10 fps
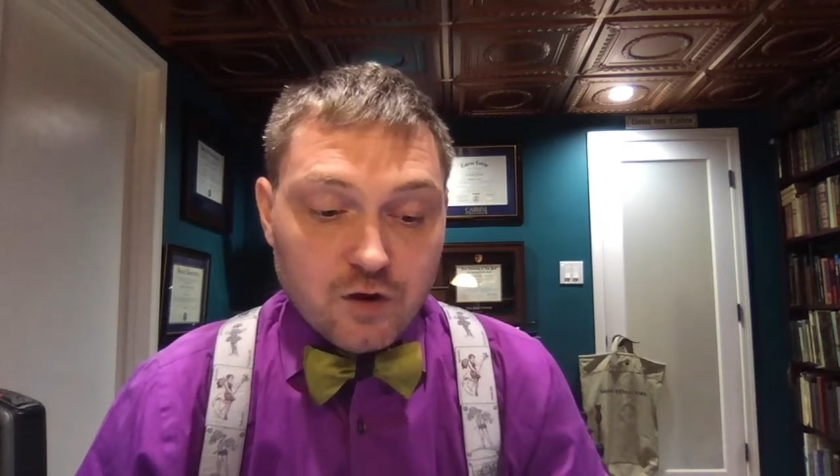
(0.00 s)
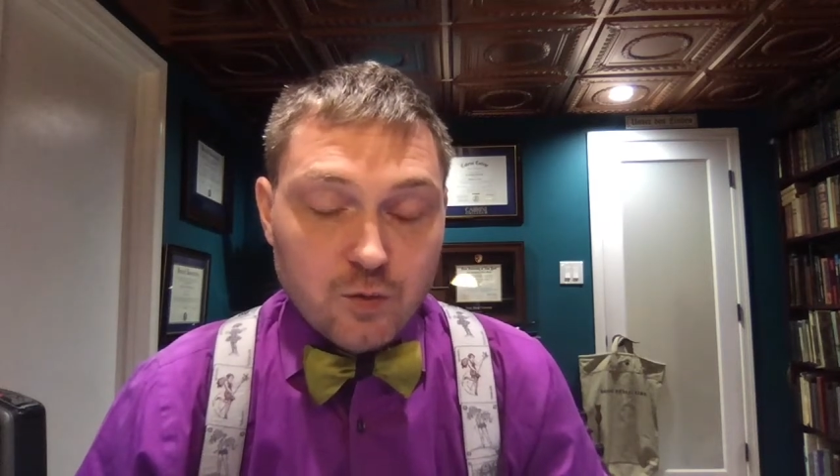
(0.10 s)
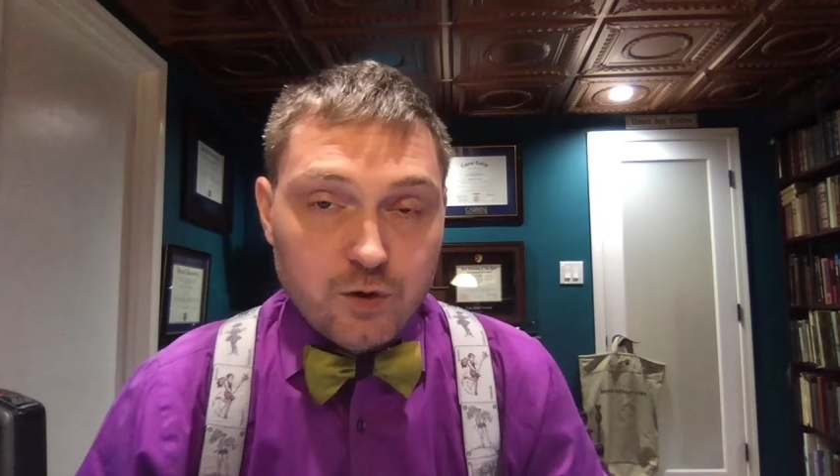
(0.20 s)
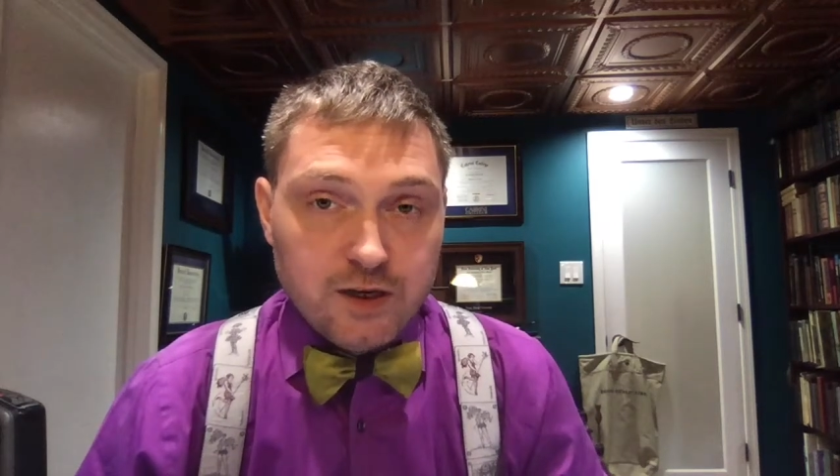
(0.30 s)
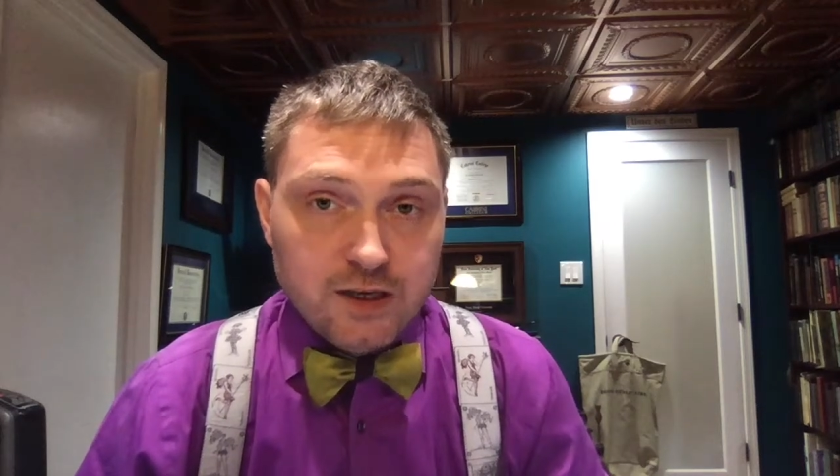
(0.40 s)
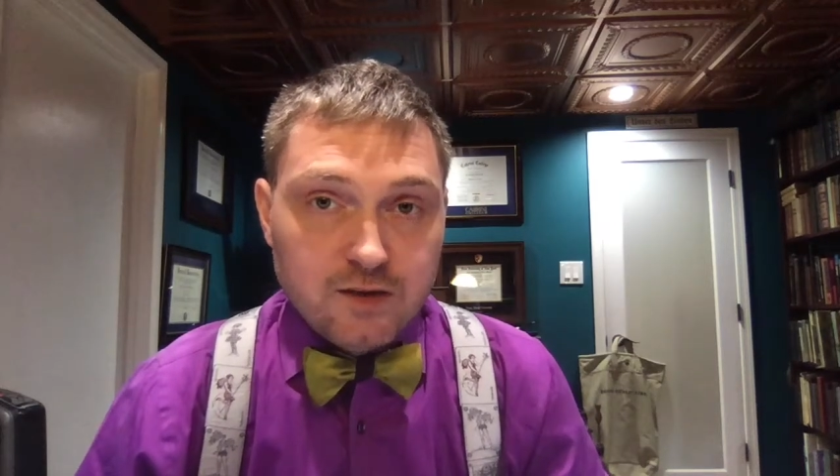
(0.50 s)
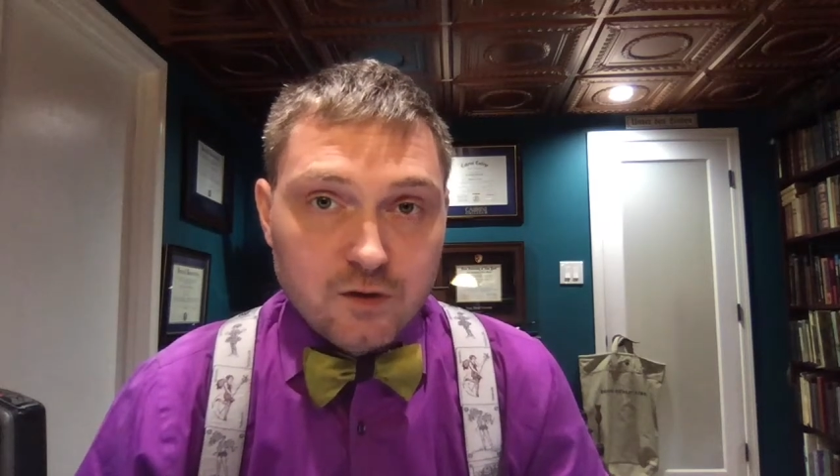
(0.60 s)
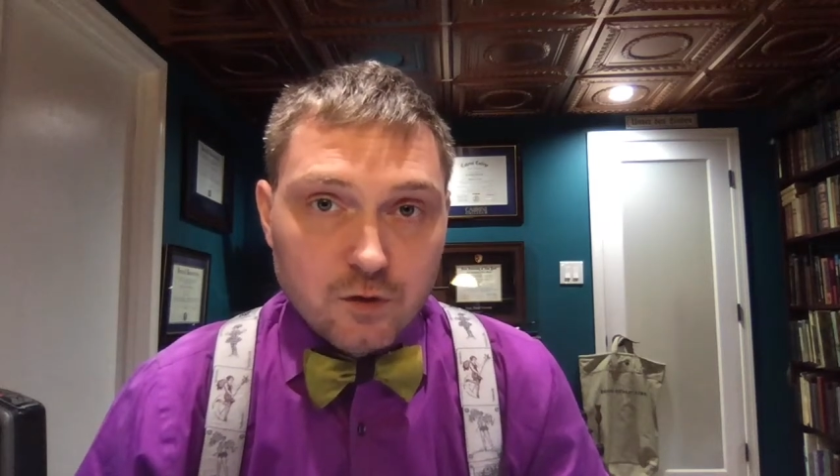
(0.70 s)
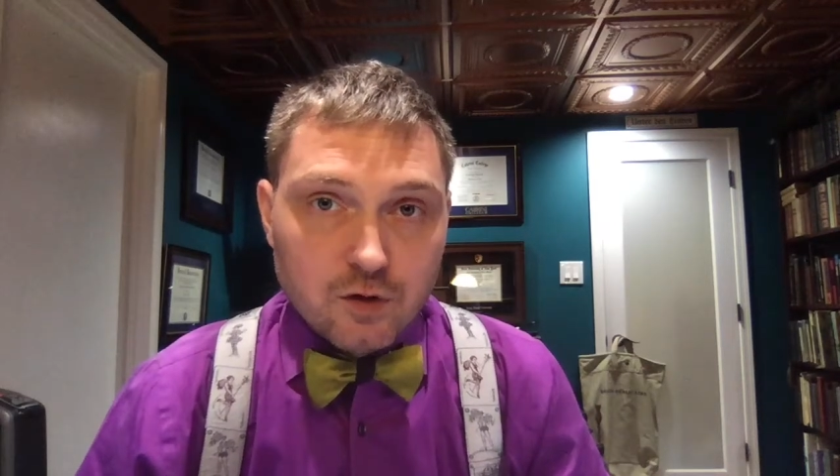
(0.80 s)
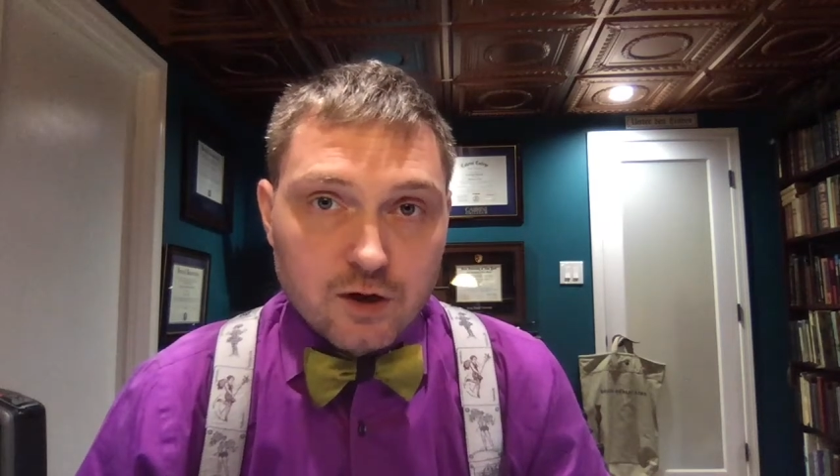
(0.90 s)
and we need
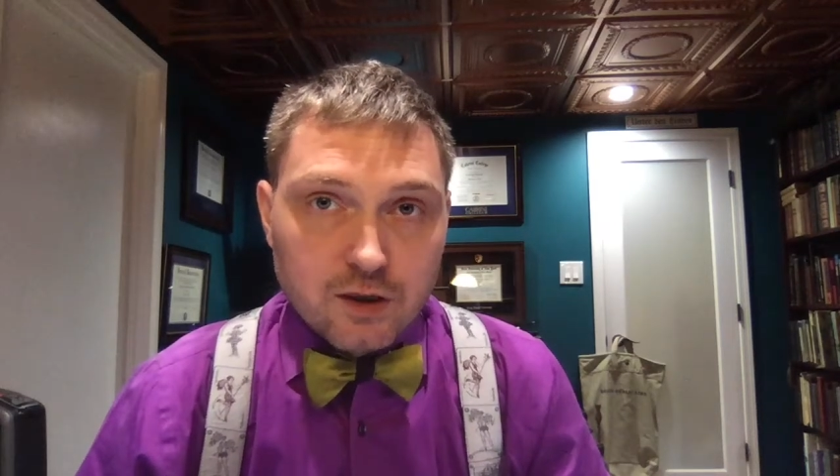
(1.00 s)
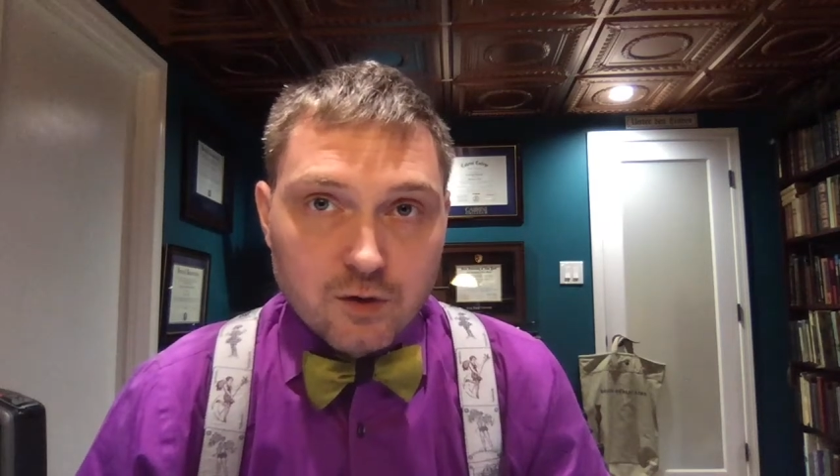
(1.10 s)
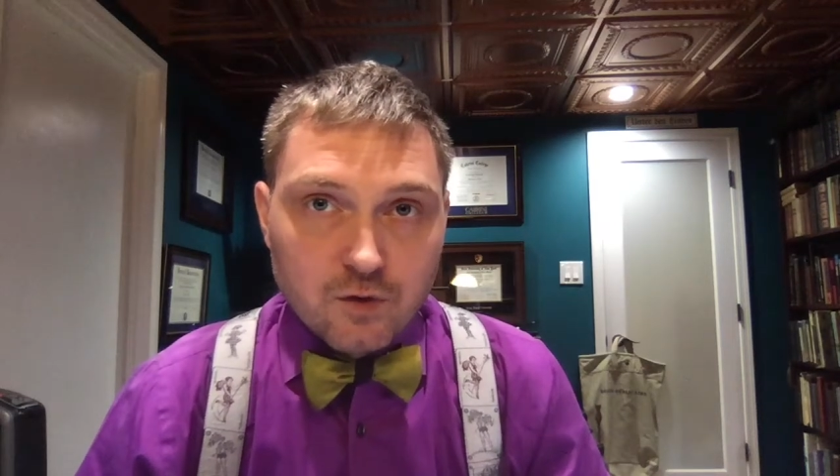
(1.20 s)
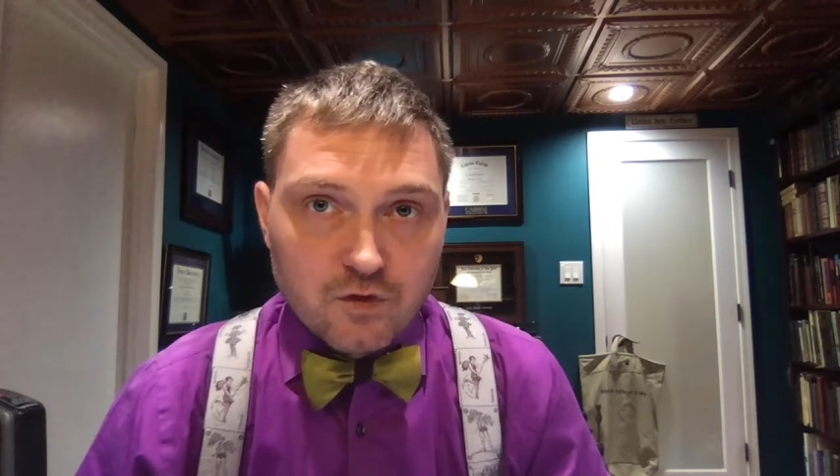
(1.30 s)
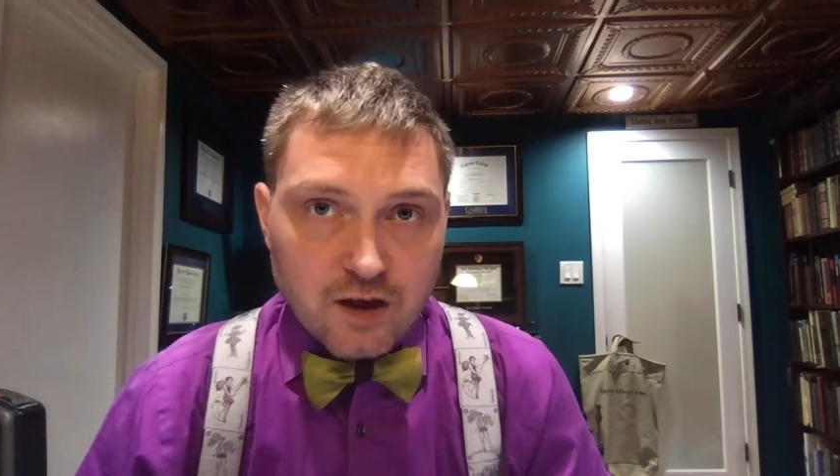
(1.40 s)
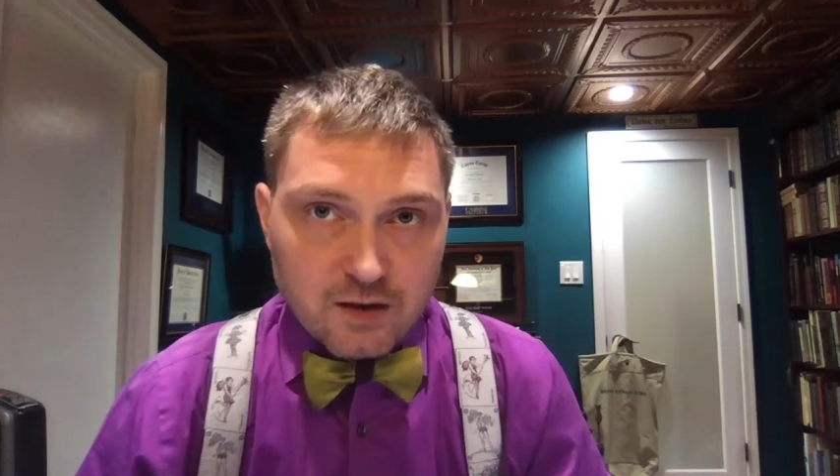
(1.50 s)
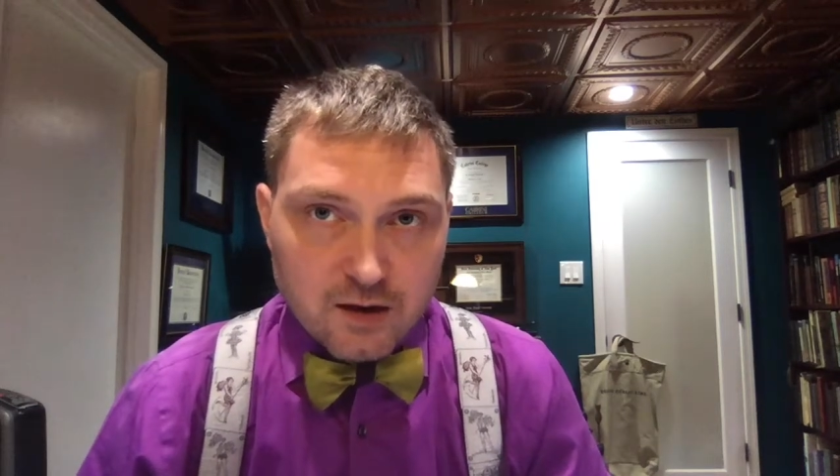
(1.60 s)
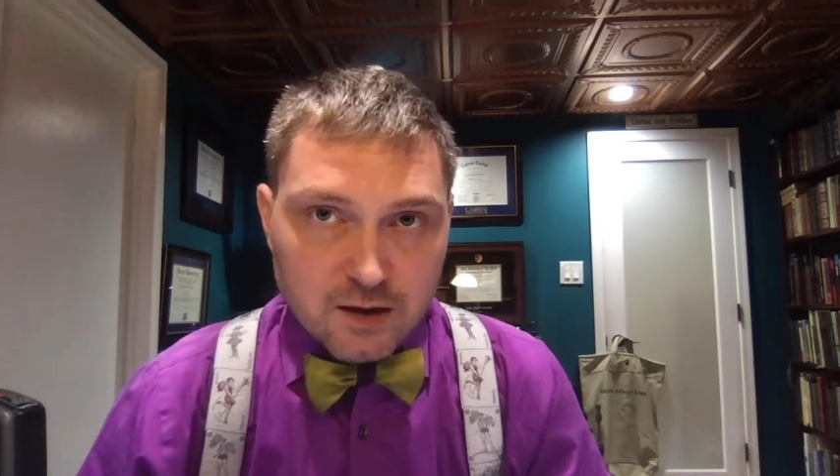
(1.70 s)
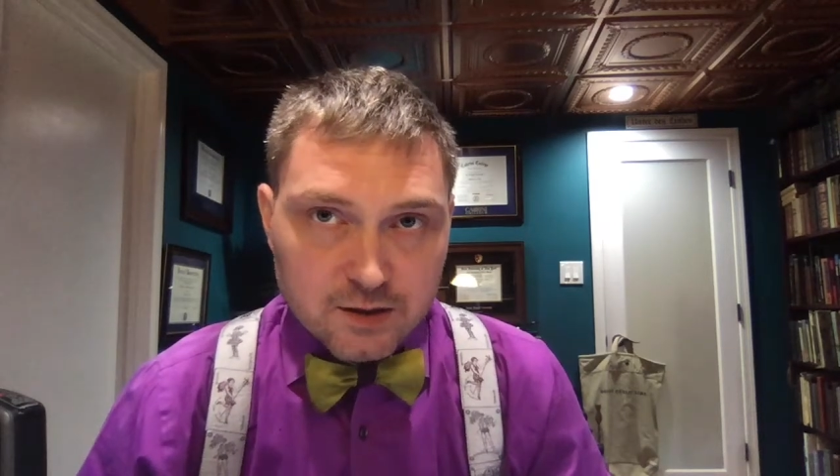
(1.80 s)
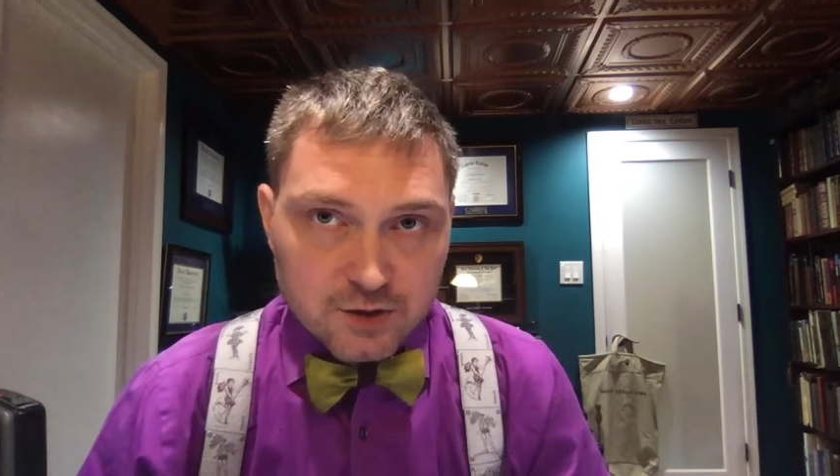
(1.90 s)
to look at those
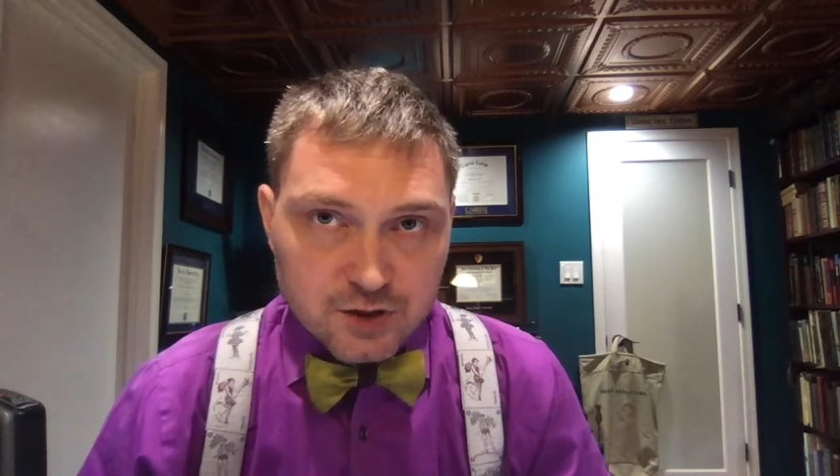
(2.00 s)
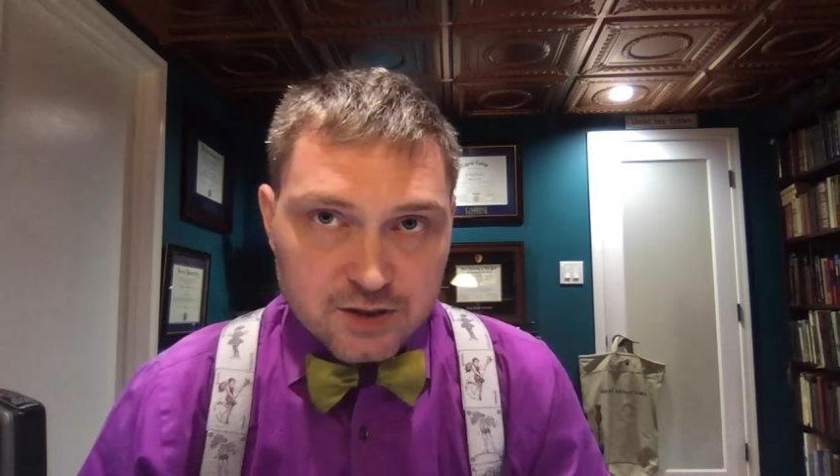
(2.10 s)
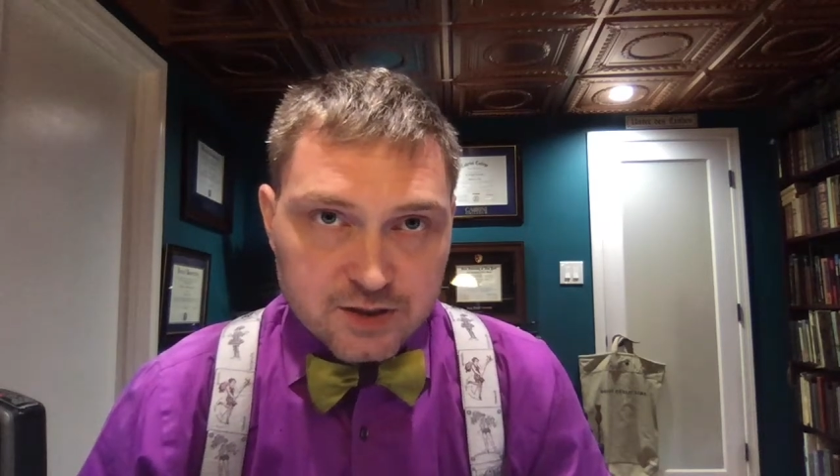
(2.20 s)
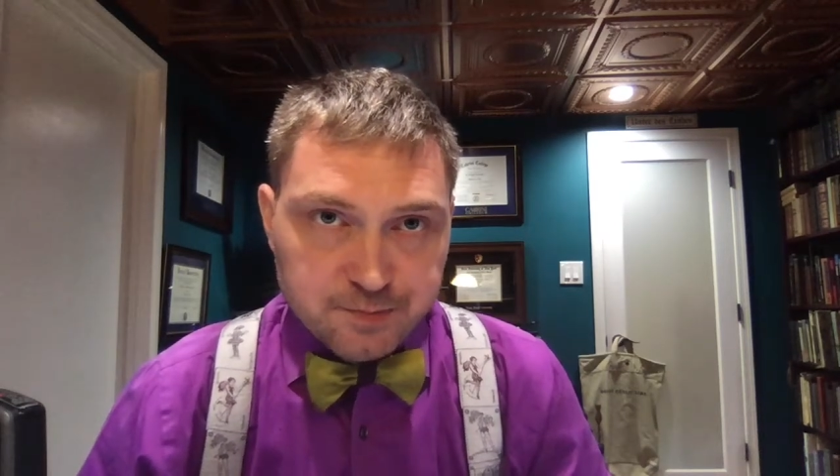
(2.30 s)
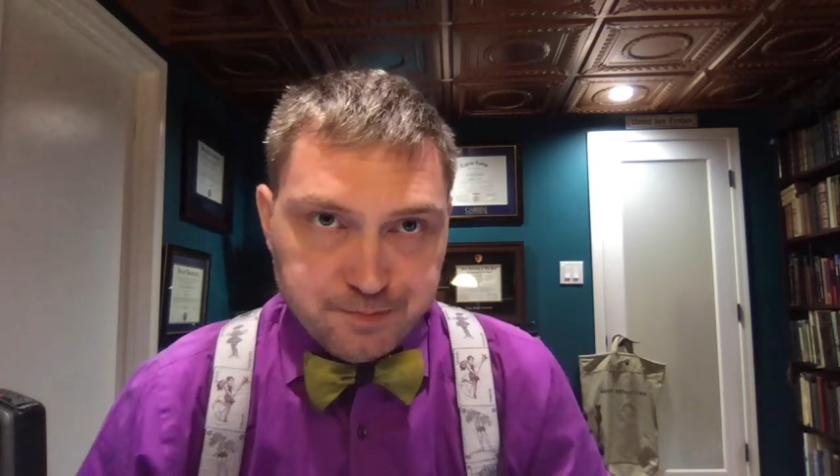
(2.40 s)
technologies